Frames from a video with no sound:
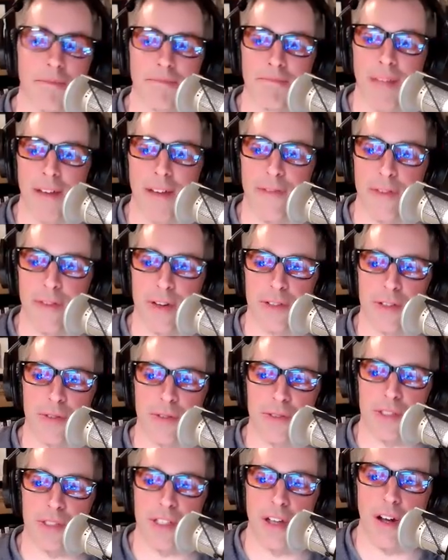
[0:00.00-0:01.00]
my first
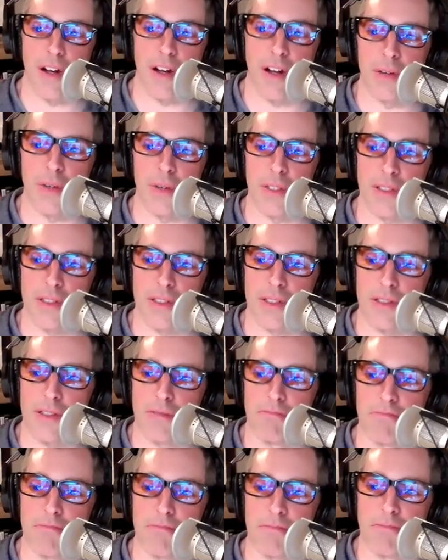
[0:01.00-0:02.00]
O C R was,
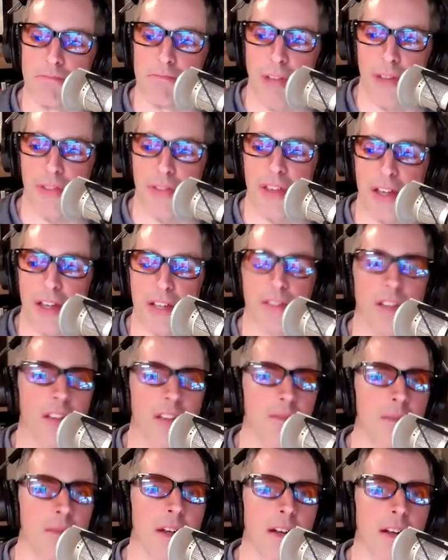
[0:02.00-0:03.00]
I think, a Tough Mudder